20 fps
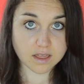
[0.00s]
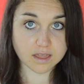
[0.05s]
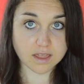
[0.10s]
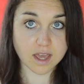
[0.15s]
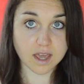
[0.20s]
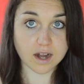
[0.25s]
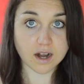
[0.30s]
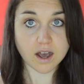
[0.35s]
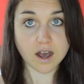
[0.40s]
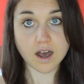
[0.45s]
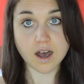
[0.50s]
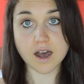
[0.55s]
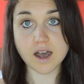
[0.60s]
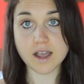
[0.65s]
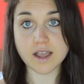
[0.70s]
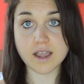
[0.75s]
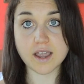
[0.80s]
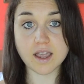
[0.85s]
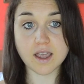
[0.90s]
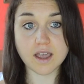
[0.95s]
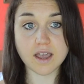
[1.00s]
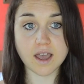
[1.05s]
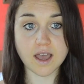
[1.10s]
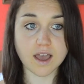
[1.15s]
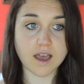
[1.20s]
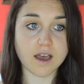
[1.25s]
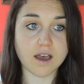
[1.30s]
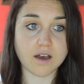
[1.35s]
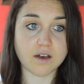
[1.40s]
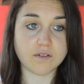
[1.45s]
that I
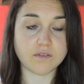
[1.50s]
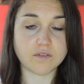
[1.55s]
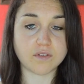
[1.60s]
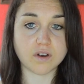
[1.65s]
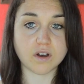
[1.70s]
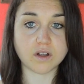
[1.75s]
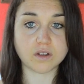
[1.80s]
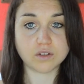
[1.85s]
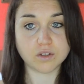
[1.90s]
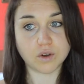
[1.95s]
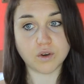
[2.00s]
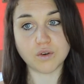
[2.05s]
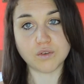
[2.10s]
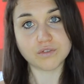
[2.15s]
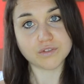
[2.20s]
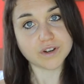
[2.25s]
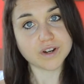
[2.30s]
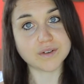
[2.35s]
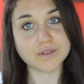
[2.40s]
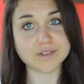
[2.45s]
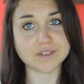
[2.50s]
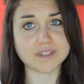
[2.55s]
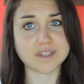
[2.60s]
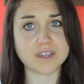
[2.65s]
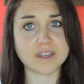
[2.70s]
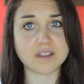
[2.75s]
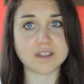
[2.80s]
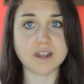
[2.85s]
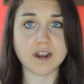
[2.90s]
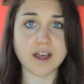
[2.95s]
have a low
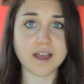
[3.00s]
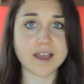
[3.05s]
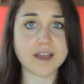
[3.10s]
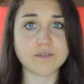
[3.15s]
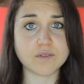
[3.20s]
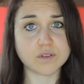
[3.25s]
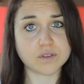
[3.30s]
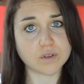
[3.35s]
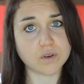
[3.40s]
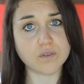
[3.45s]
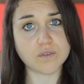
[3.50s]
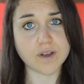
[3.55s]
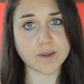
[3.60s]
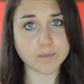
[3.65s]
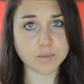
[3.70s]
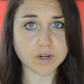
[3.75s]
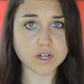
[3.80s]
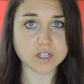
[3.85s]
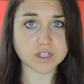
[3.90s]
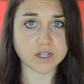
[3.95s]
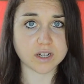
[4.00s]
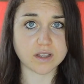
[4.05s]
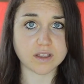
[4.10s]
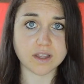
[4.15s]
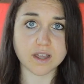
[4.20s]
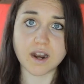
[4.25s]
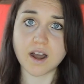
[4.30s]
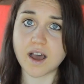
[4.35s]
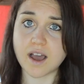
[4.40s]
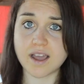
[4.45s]
frequency, that I have a low vibration,
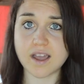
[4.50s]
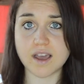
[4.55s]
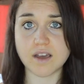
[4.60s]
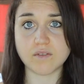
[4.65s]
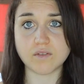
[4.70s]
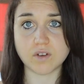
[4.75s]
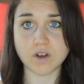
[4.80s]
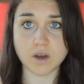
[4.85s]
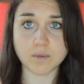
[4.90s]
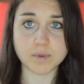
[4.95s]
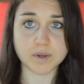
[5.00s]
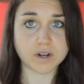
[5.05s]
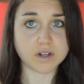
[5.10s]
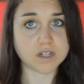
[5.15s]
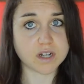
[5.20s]
that I have not been on